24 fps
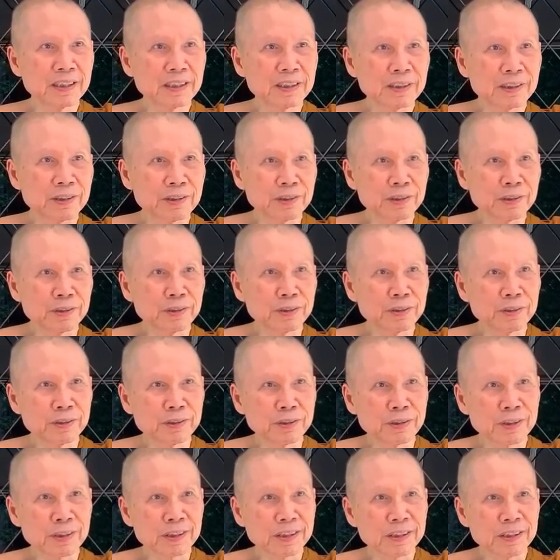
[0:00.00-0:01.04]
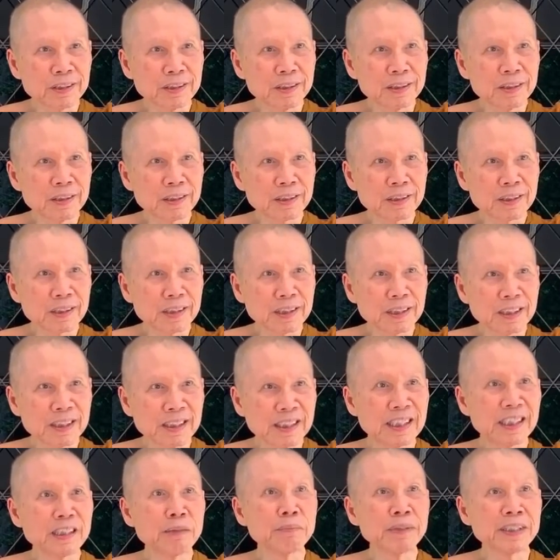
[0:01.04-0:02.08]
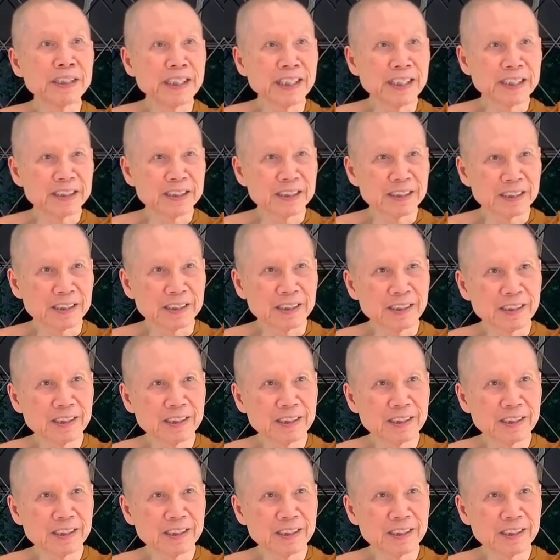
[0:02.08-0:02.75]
to eliminate it.